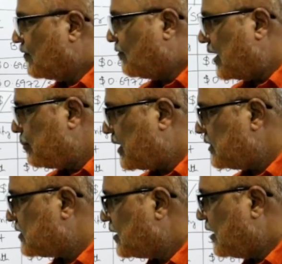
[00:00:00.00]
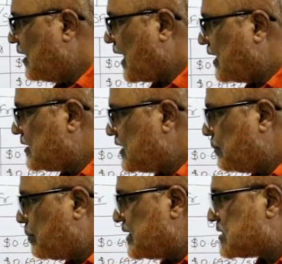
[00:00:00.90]
One month,
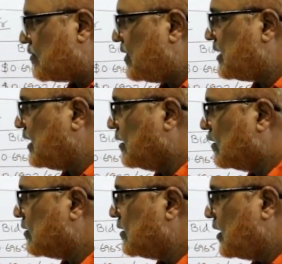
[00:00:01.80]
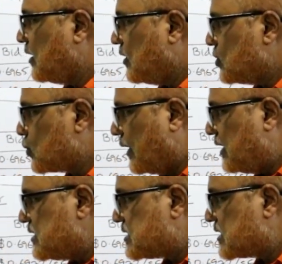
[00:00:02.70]
19 by 17,
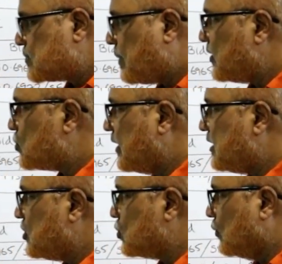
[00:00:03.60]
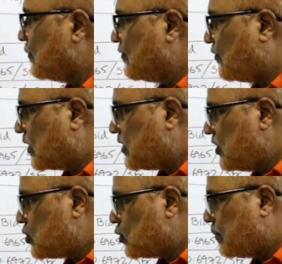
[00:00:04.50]
26 by 22,
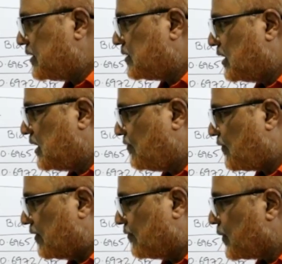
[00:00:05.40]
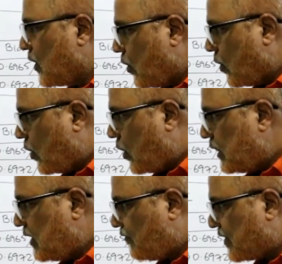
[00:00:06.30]
42 by 35
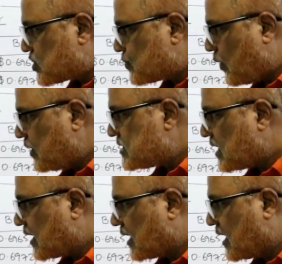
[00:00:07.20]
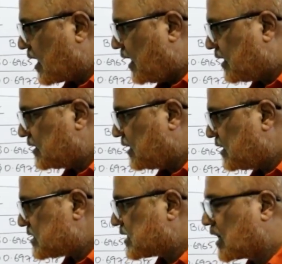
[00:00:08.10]
all the first points are greater
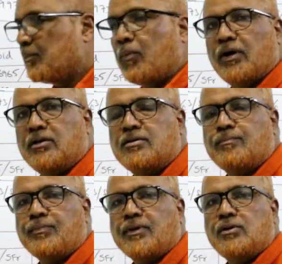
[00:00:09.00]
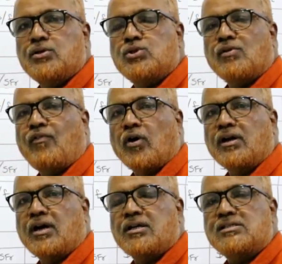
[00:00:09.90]
than the second point. So
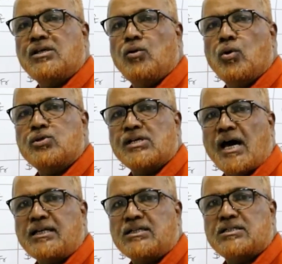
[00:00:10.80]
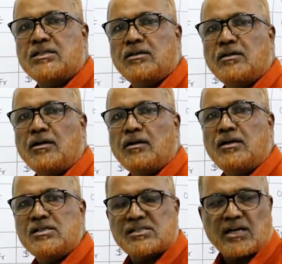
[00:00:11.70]
foreign currency goes at
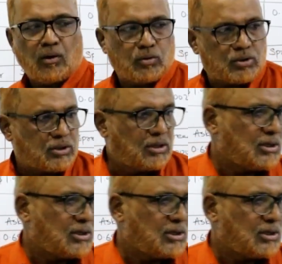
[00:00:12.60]
discount.